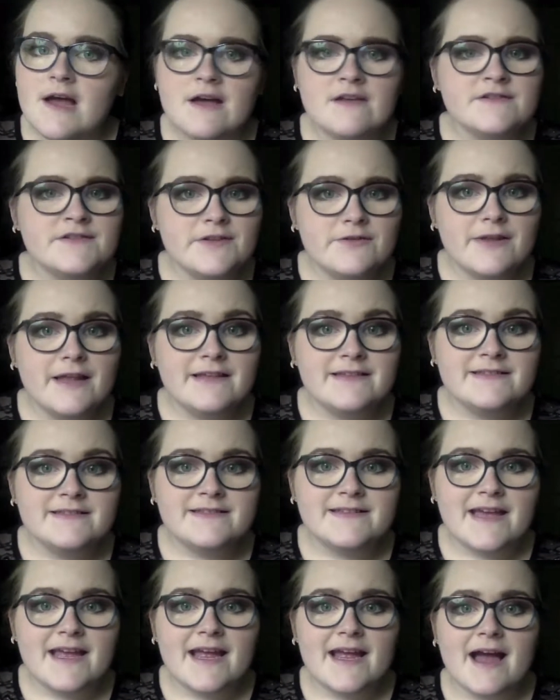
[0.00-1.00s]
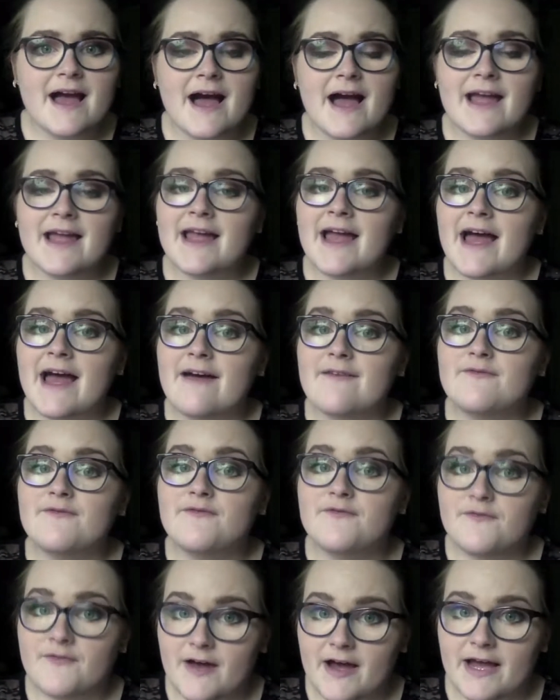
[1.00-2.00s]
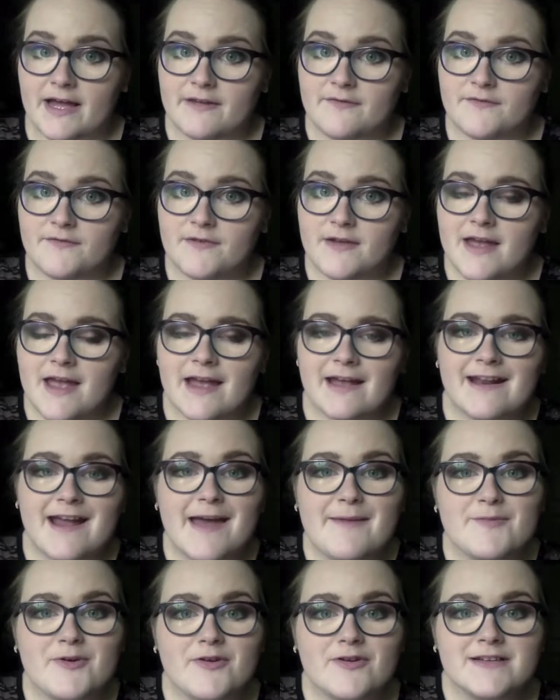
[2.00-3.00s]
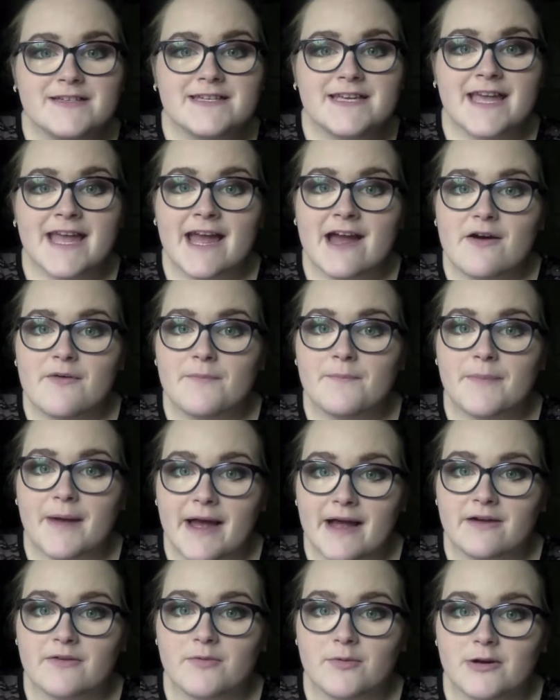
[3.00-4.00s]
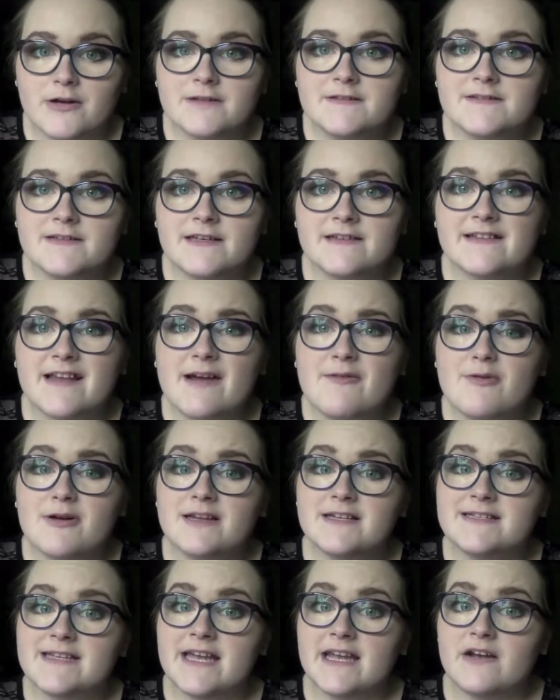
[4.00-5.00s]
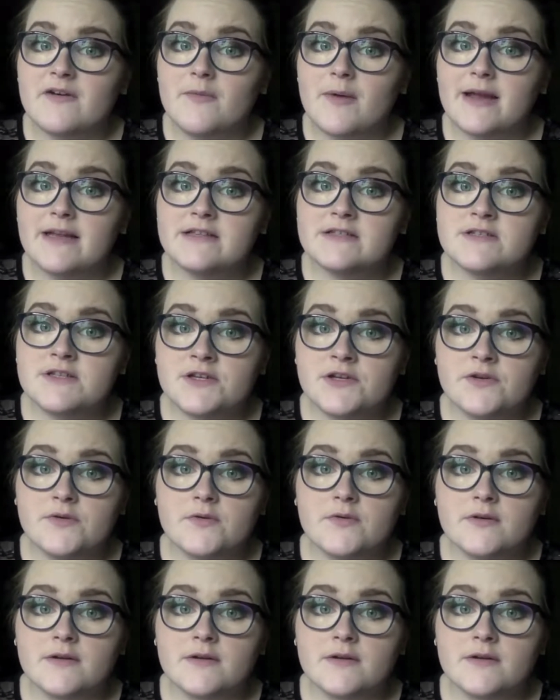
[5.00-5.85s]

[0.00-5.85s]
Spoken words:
So let's say I have 5 and I'm going to count backwards because I want to take away 2.